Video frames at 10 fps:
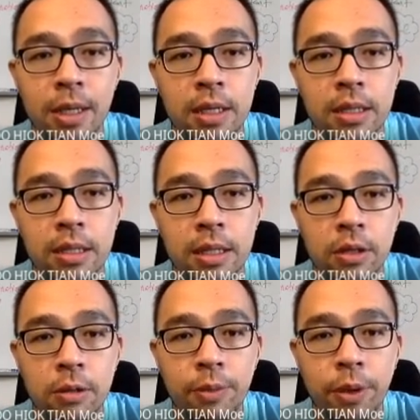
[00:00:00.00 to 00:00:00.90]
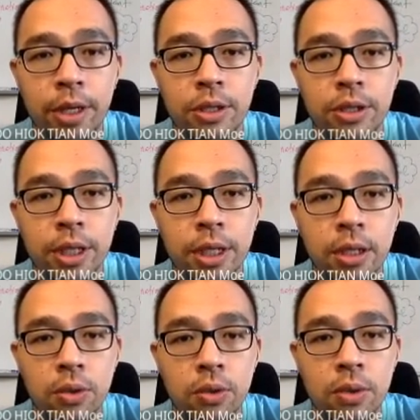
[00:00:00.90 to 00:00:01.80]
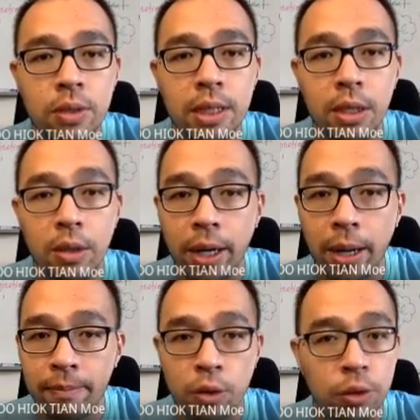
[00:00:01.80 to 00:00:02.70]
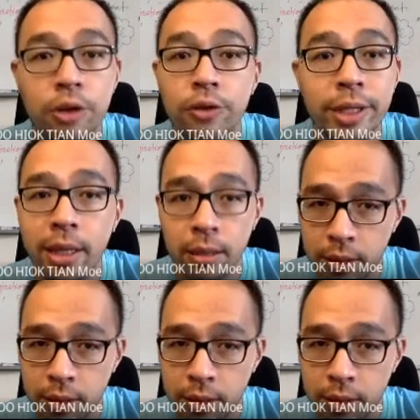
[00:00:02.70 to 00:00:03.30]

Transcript: 0.32 kilogram. No need to think.